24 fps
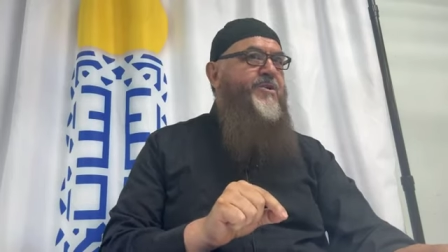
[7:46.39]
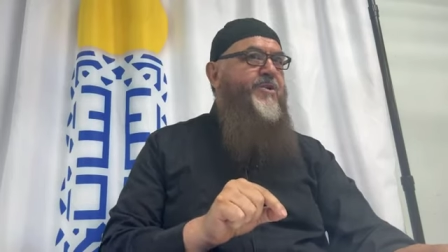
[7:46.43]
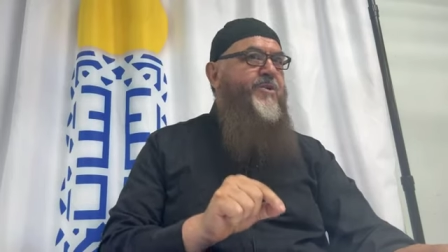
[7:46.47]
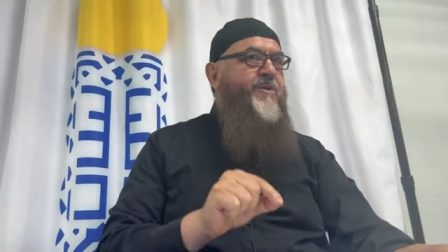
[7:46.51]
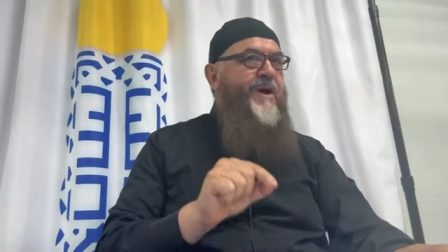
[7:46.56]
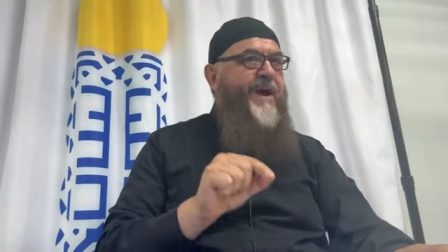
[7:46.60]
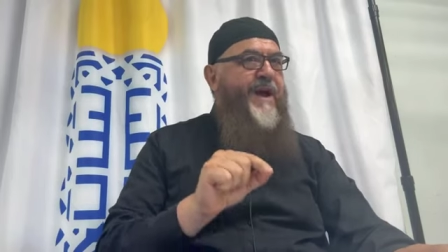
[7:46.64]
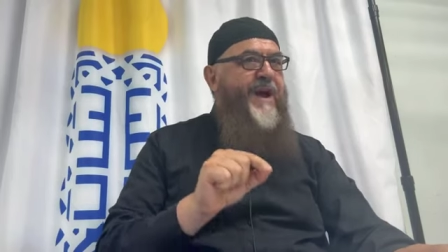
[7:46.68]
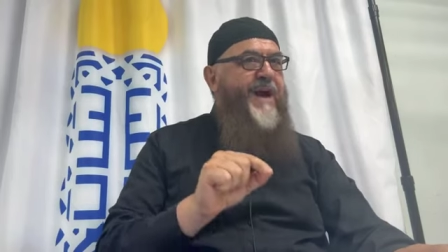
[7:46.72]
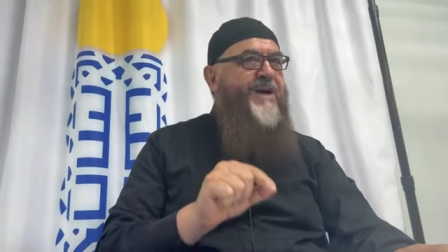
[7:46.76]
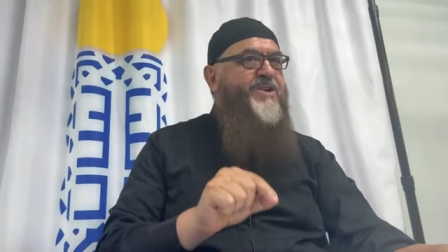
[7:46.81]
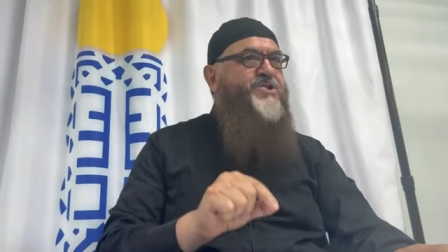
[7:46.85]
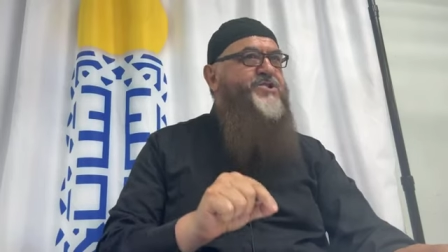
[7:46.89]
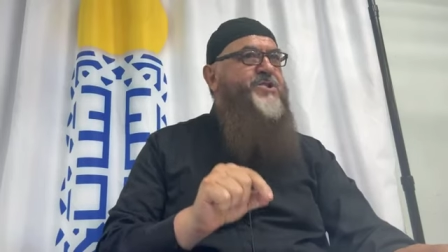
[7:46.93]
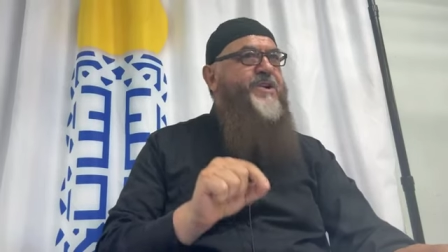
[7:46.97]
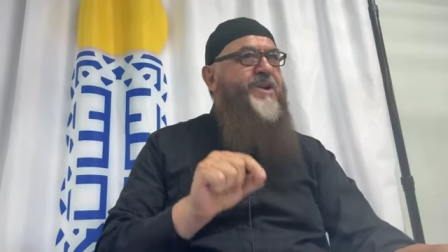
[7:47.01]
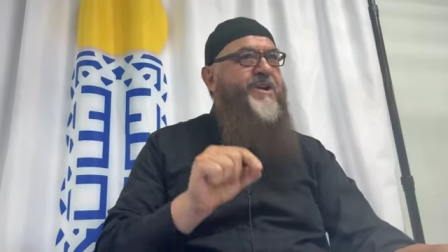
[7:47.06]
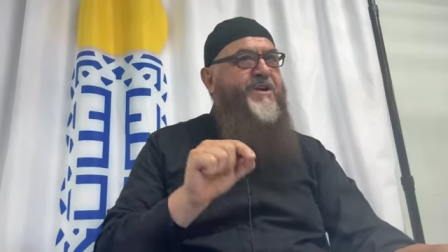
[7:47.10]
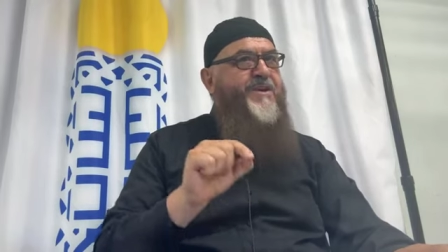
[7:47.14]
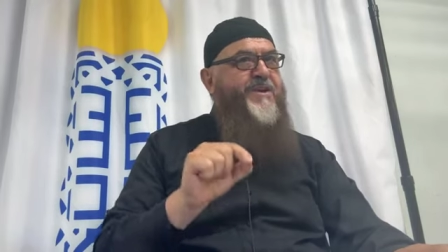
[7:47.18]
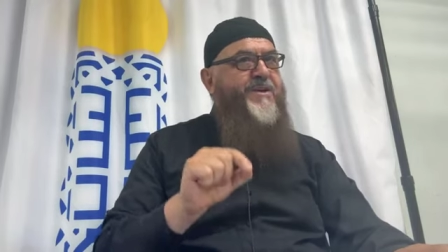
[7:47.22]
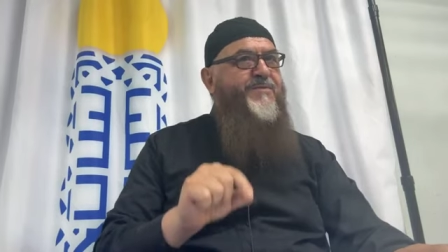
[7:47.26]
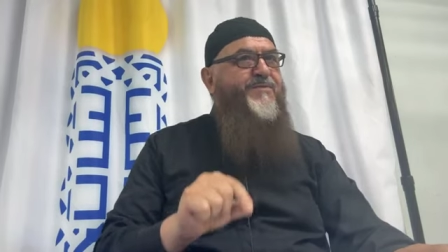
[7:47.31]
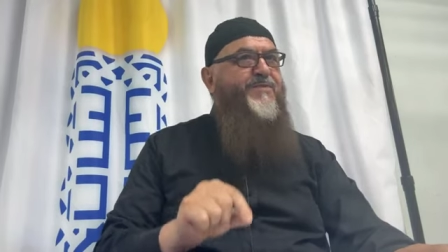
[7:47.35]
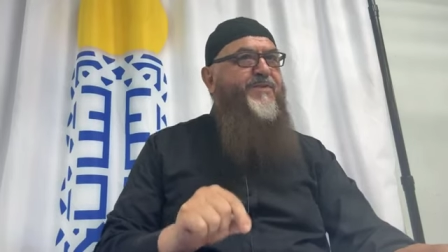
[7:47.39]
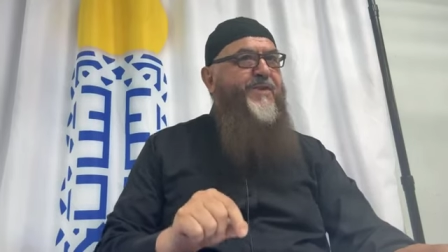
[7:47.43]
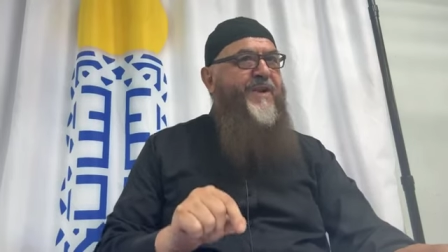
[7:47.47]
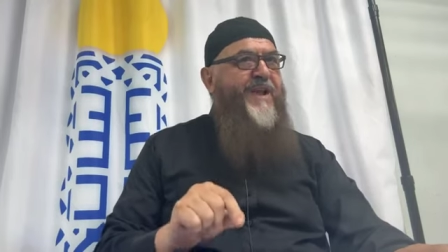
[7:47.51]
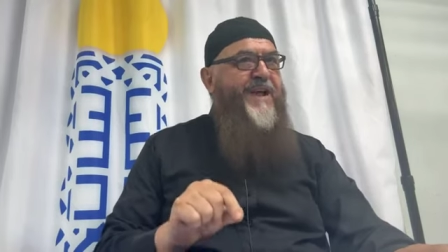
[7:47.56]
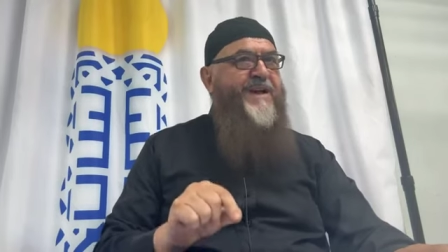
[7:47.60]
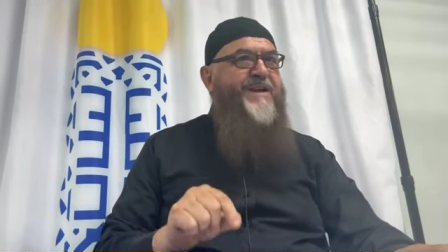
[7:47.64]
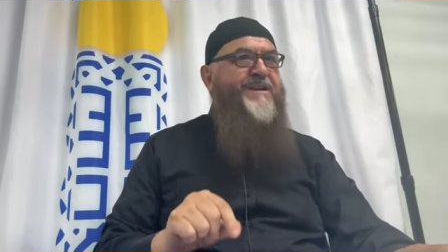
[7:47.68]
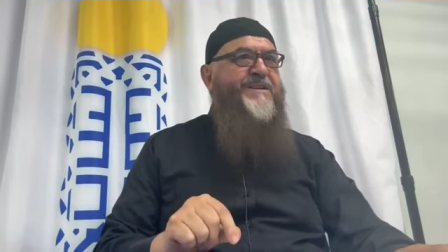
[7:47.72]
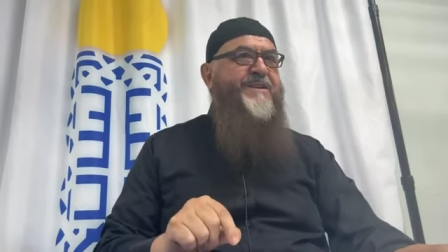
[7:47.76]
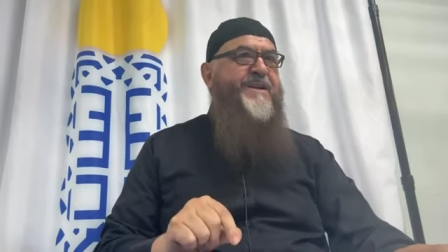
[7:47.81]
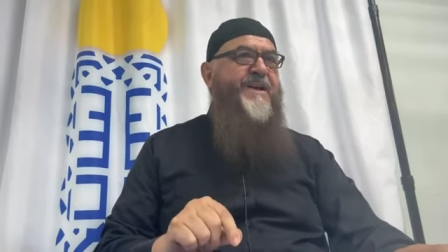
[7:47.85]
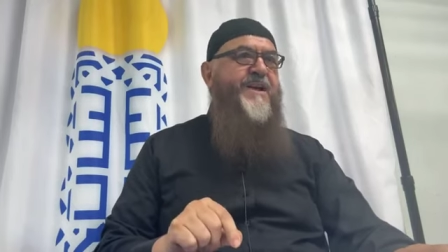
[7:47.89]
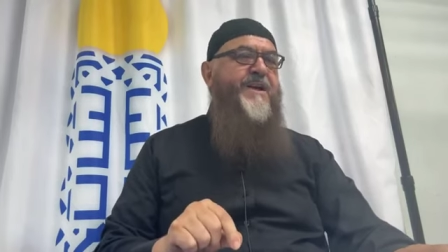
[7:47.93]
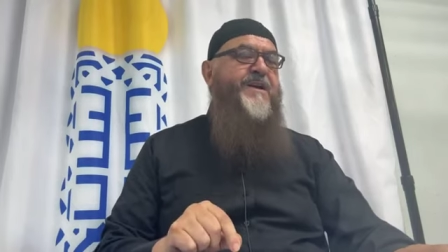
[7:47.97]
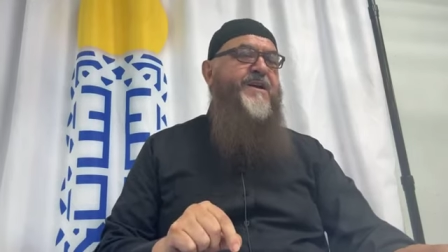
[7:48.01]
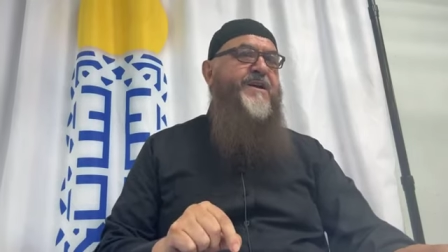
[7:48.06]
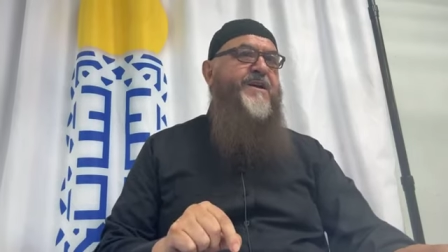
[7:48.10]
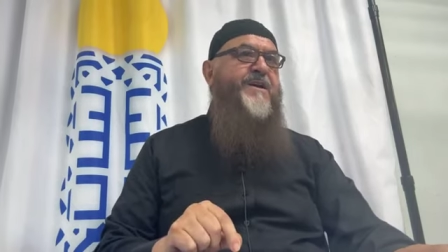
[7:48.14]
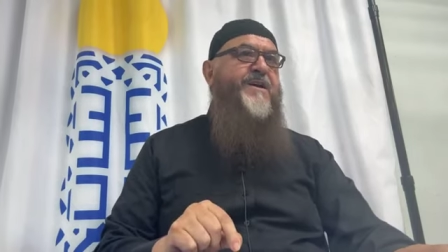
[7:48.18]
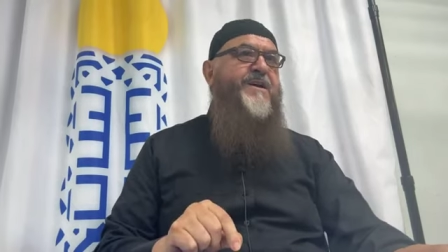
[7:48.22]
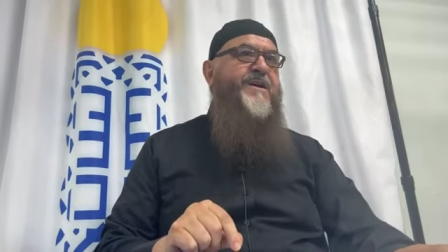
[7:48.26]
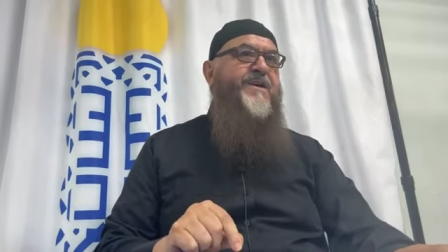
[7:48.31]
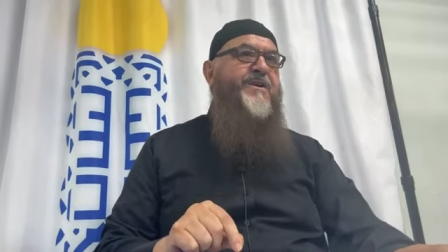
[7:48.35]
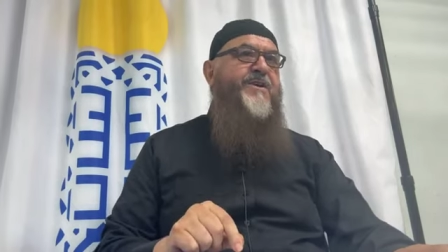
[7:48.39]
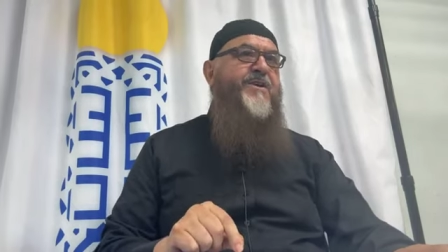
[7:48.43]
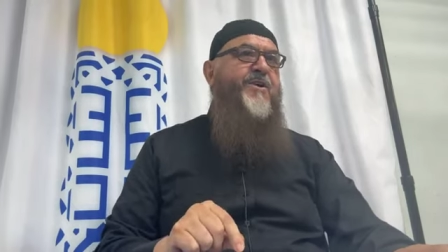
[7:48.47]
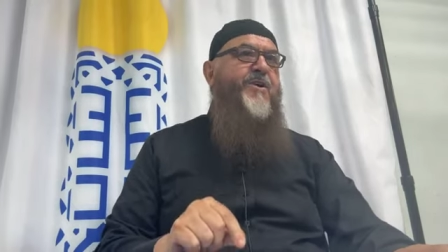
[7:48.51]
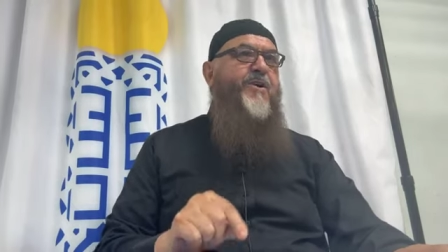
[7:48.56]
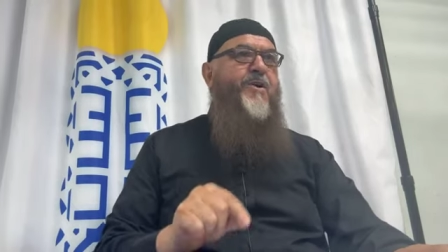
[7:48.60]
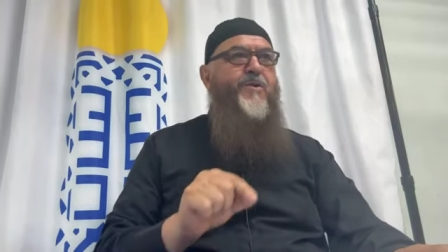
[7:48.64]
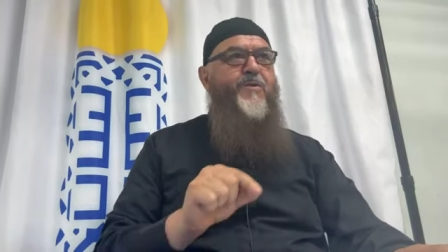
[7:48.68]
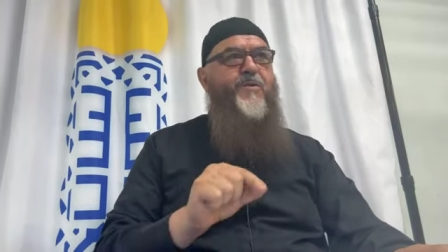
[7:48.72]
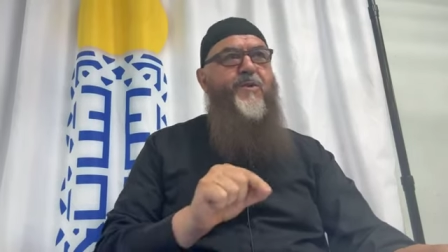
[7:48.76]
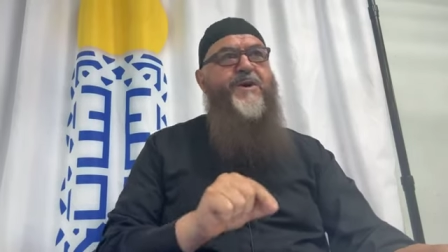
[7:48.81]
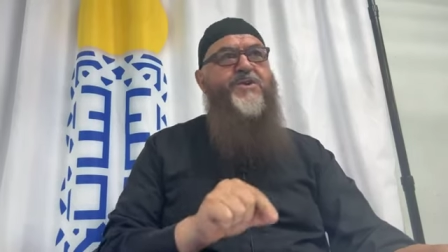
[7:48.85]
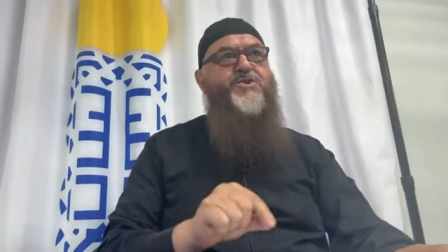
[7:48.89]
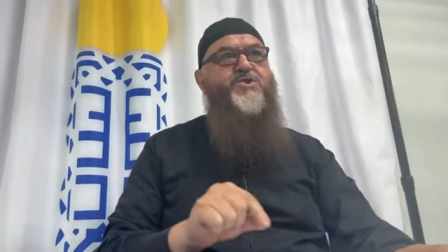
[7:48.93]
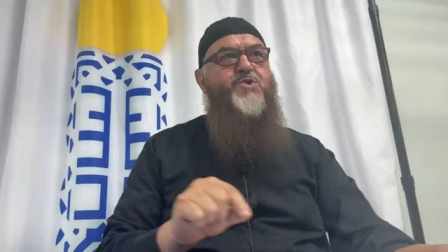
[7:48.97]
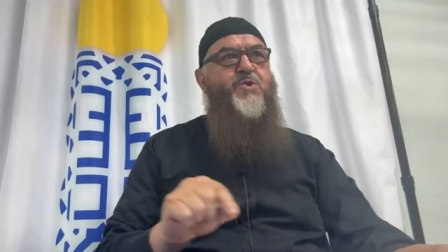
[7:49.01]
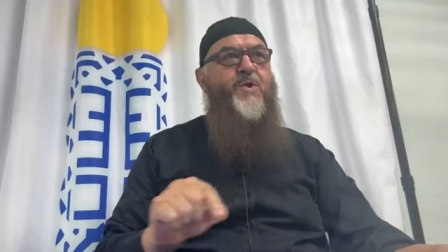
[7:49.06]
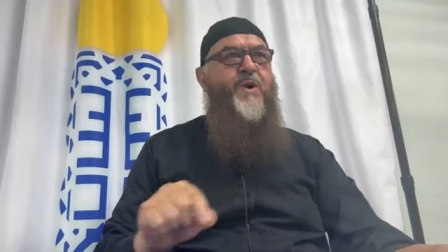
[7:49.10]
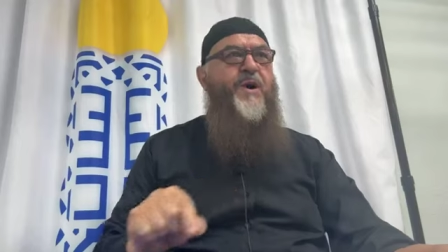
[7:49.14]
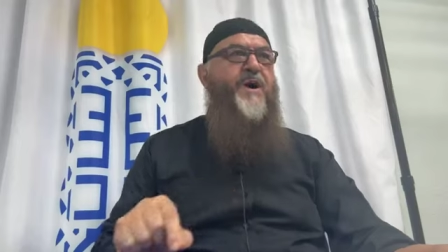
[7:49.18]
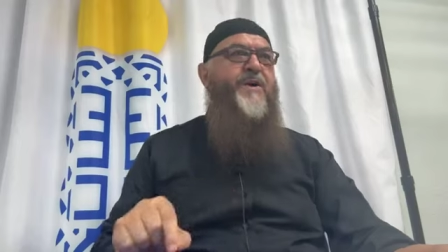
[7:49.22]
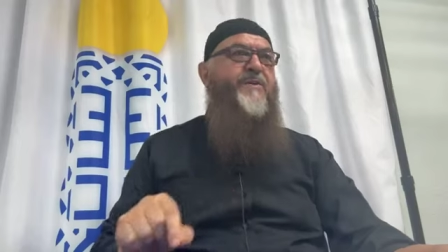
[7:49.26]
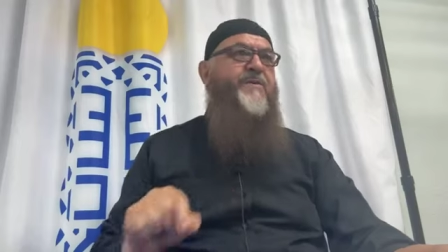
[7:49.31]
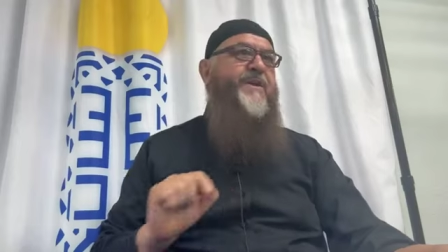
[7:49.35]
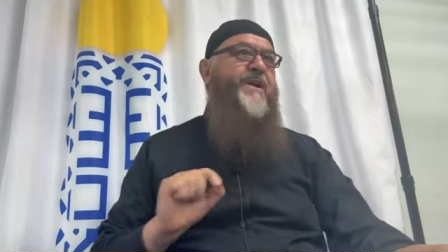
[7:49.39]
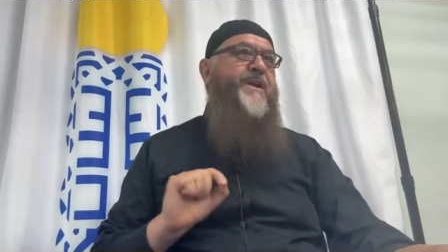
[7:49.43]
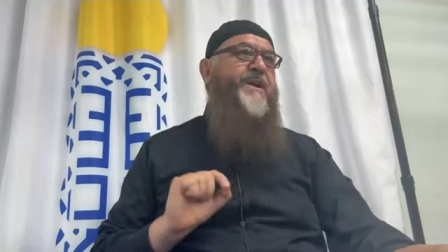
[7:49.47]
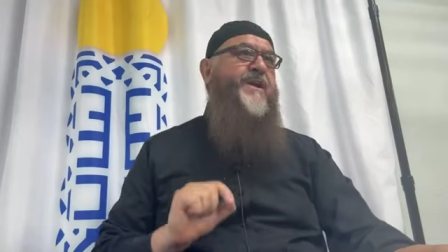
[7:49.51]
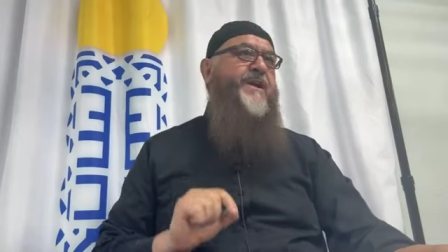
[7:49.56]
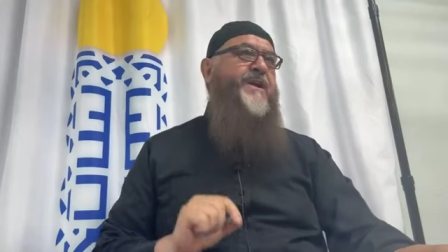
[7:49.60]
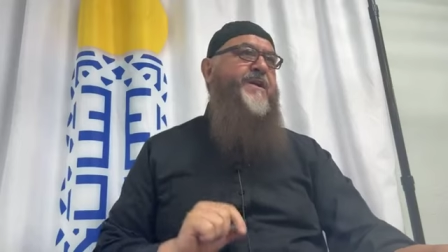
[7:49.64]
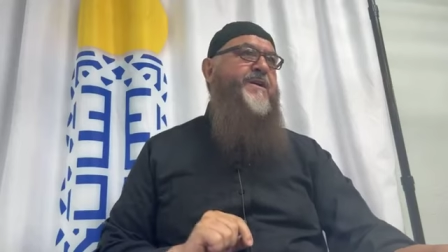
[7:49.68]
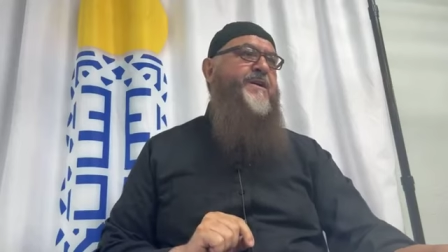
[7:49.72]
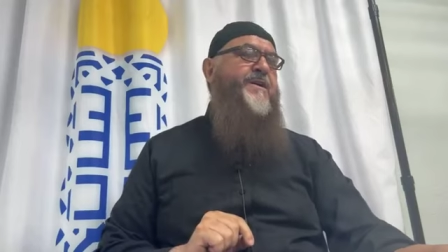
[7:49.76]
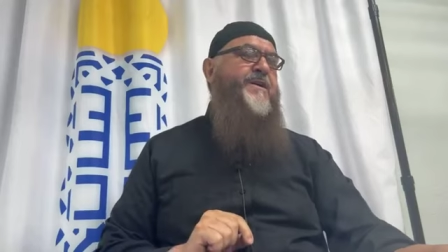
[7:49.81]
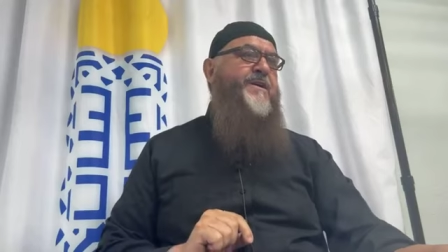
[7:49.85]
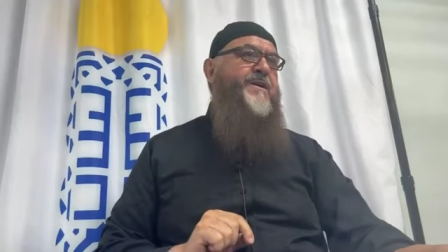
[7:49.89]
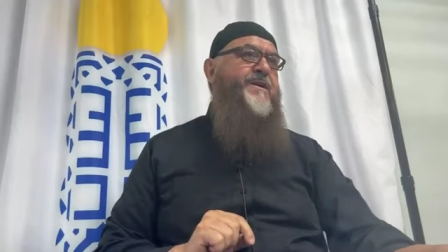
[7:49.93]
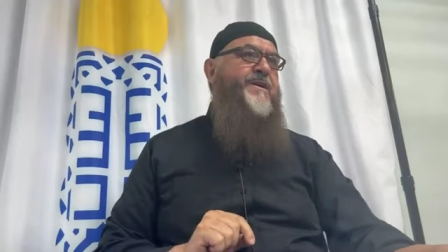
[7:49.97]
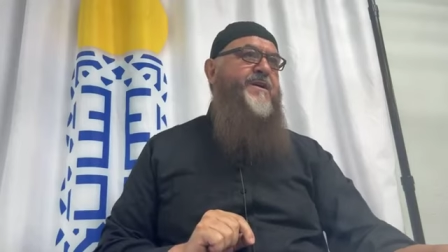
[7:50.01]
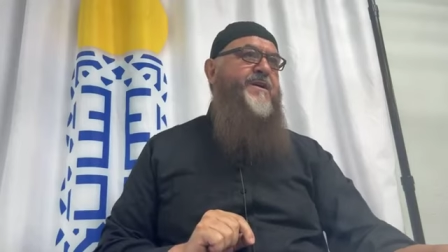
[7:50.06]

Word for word: you're actually reflecting on what you are reading.